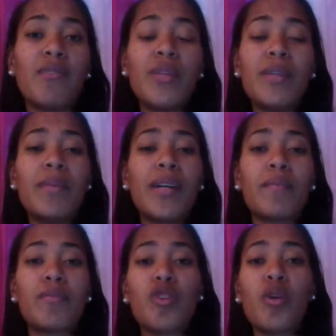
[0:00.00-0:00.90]
we
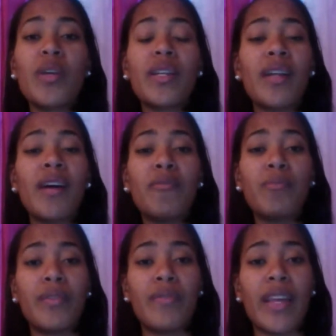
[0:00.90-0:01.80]
become so in
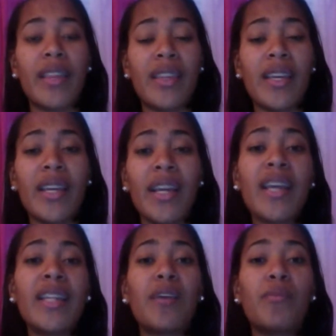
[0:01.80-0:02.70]
love with that thing
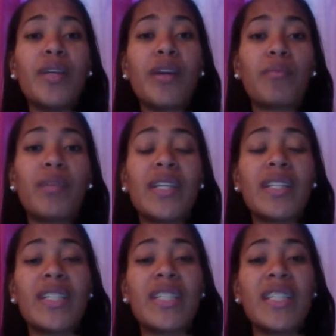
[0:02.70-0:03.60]
that we are
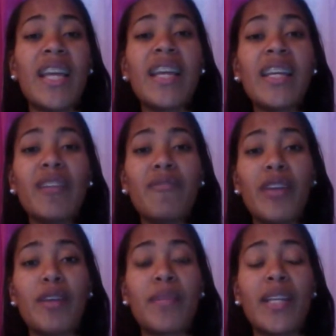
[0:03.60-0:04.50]
willing to stay in the
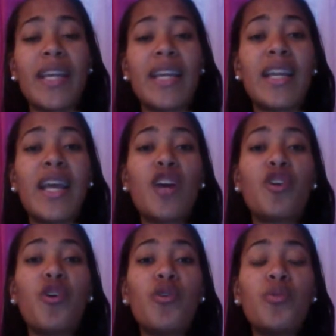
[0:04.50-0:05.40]
famine and
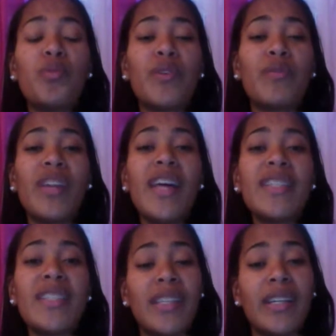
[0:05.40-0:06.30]
go with
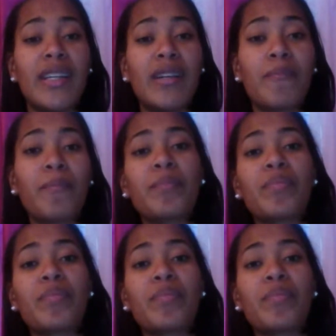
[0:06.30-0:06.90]
less than